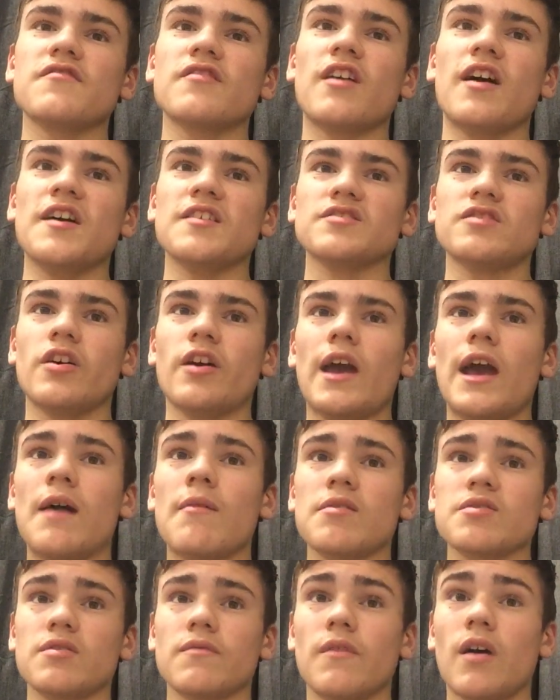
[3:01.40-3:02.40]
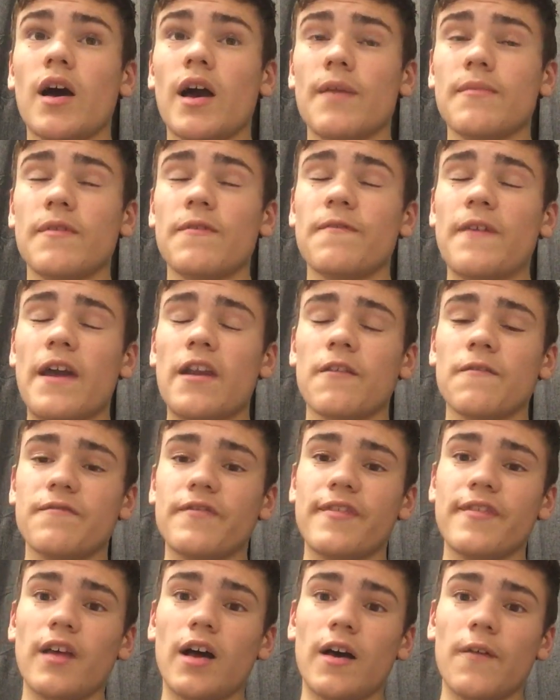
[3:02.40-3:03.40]
of you guys know how much I am a fan
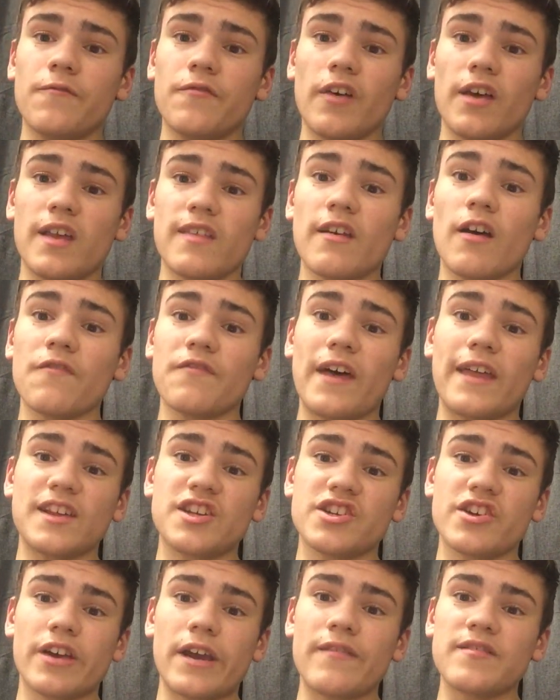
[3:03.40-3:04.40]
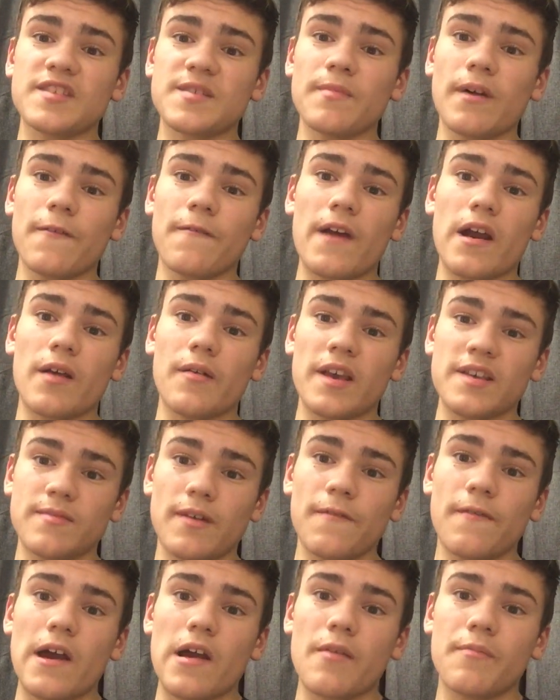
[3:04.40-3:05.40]
of Daly Cherry Evans. He's my
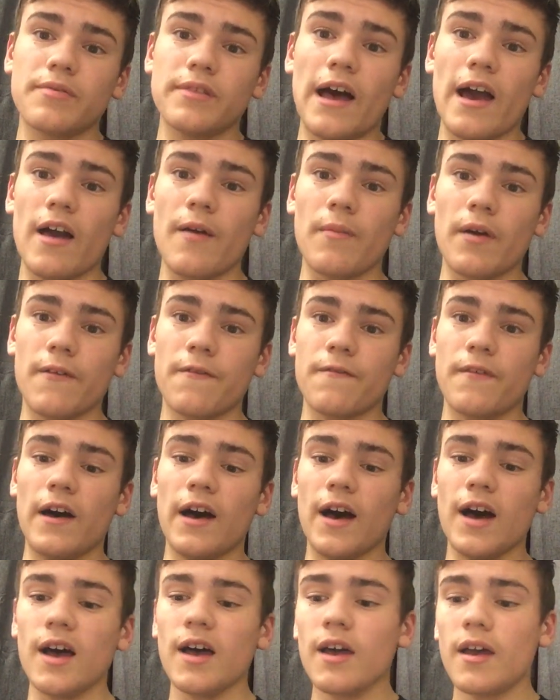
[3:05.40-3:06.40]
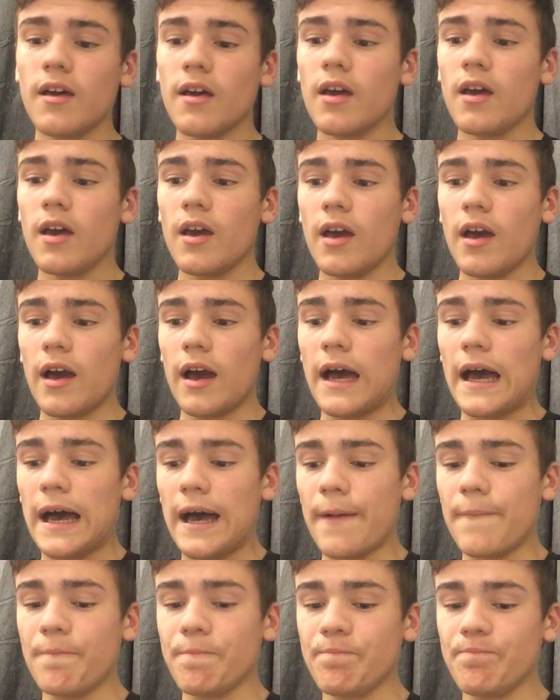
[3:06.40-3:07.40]
favourite player by far. But
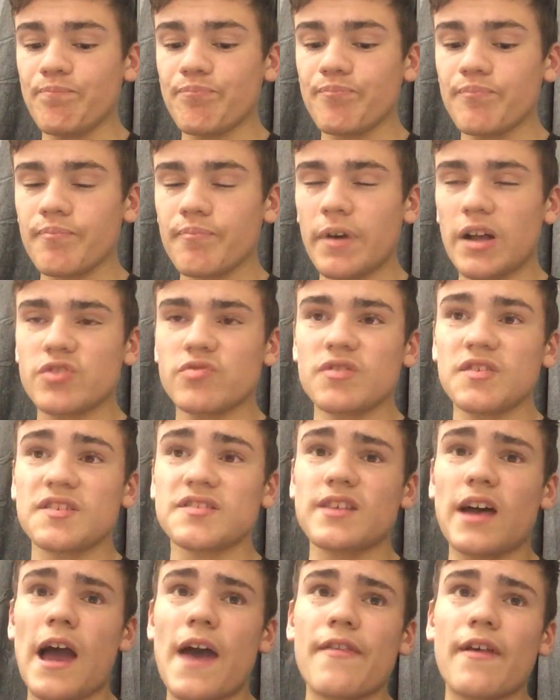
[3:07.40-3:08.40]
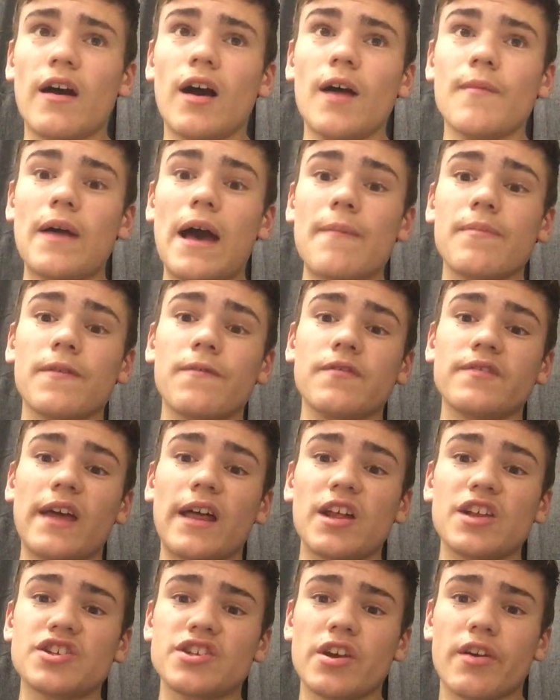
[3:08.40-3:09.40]
I just want to say that I'm happy for
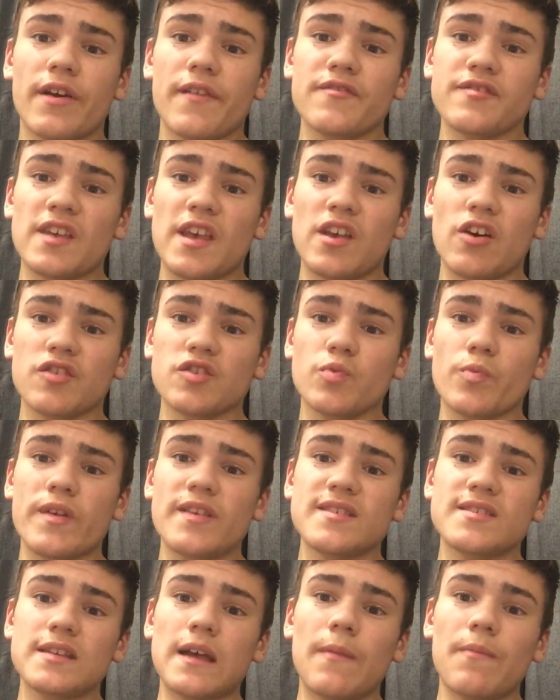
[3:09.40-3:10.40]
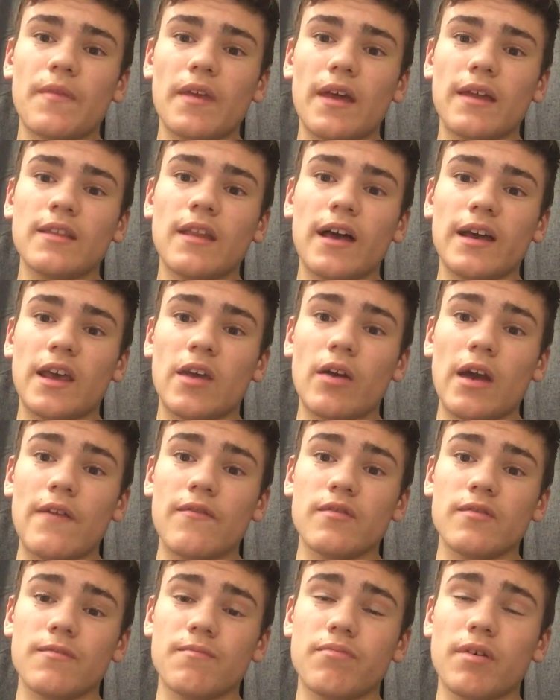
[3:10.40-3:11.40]
Daly Cherry Evans. He got to win something unlike you
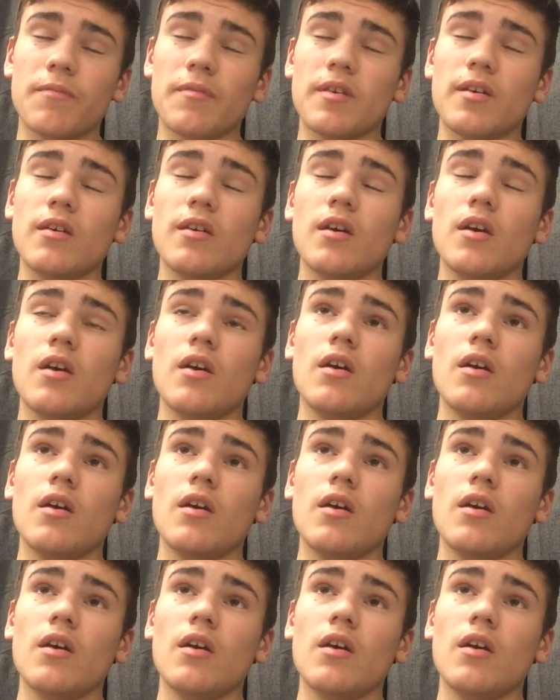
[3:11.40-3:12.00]
ever probably...